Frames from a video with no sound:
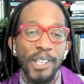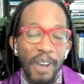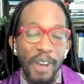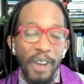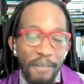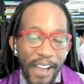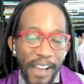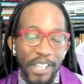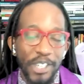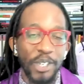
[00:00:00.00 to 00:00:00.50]
So
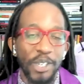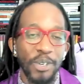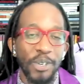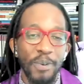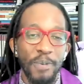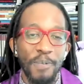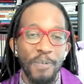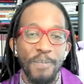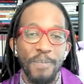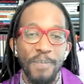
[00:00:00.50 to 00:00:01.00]
I invite
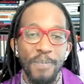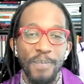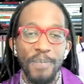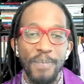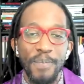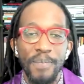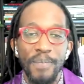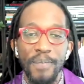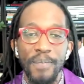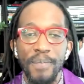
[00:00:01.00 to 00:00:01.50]
you,
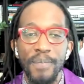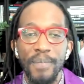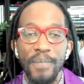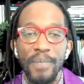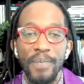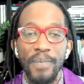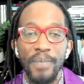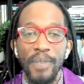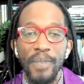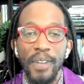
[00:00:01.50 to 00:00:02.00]

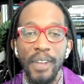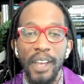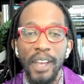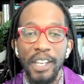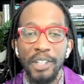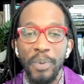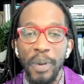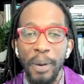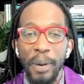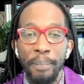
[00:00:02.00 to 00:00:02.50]

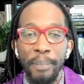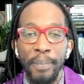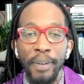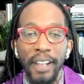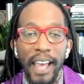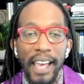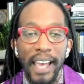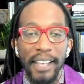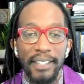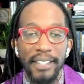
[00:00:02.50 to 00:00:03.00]
as we are
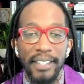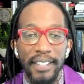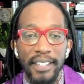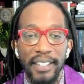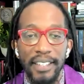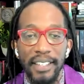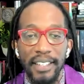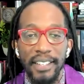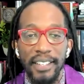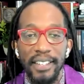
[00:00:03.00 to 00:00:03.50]

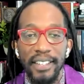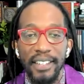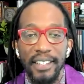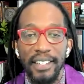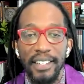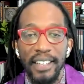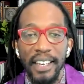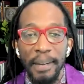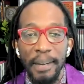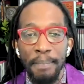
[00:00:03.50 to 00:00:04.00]
blessed
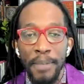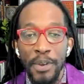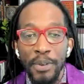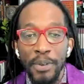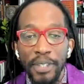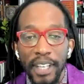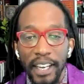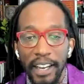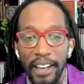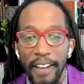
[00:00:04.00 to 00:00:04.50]
in
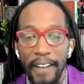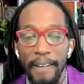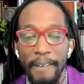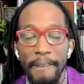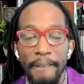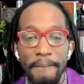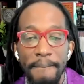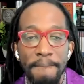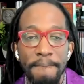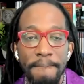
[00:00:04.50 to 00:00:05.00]
music,
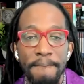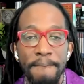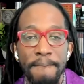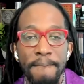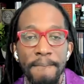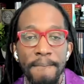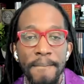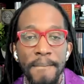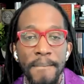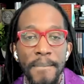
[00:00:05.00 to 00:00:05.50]

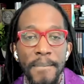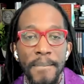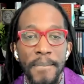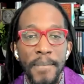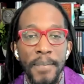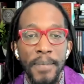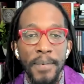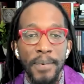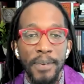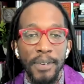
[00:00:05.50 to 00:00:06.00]

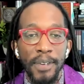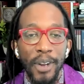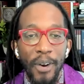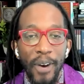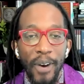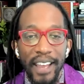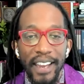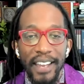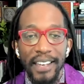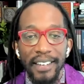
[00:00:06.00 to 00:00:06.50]
to
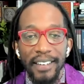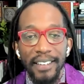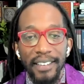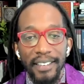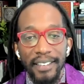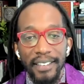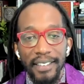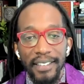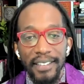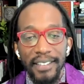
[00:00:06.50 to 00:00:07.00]
go ahead and
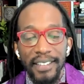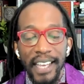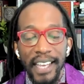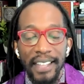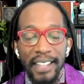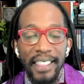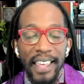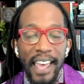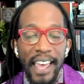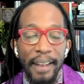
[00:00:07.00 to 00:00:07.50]

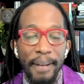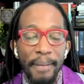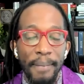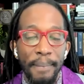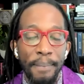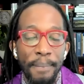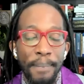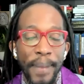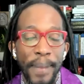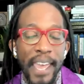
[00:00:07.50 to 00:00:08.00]
take that
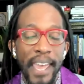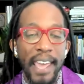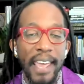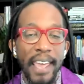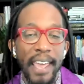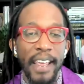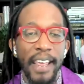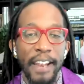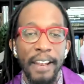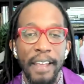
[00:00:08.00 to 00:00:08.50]

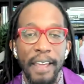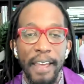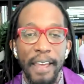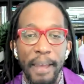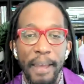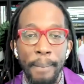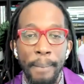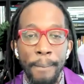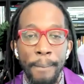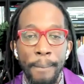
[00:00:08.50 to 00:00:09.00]
pen and
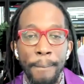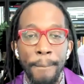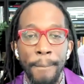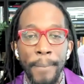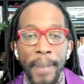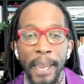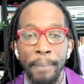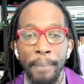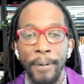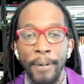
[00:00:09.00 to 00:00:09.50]

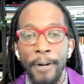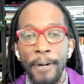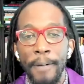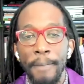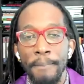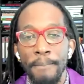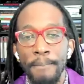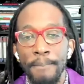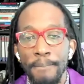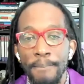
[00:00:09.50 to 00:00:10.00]

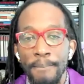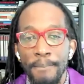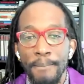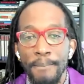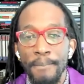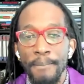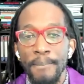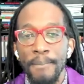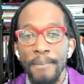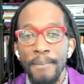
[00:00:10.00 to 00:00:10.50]
paper,
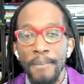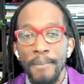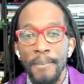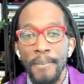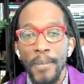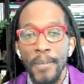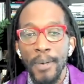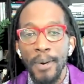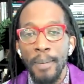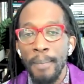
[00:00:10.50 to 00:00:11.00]

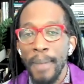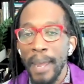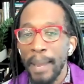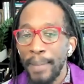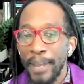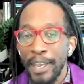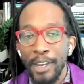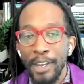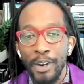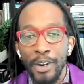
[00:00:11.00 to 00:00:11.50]
or
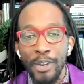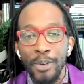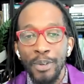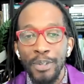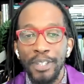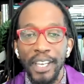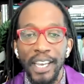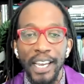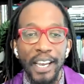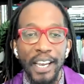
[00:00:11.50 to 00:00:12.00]
maybe you're
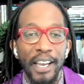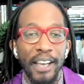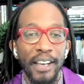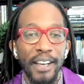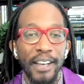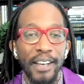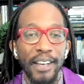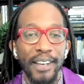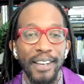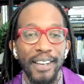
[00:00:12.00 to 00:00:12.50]
using
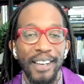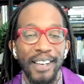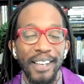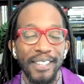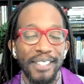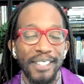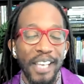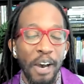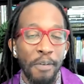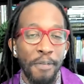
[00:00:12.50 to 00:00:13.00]

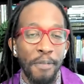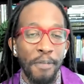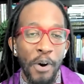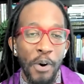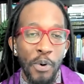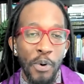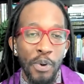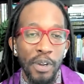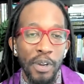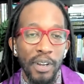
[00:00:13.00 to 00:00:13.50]
a cell
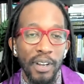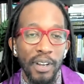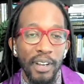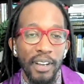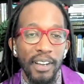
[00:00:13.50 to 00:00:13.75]
phone,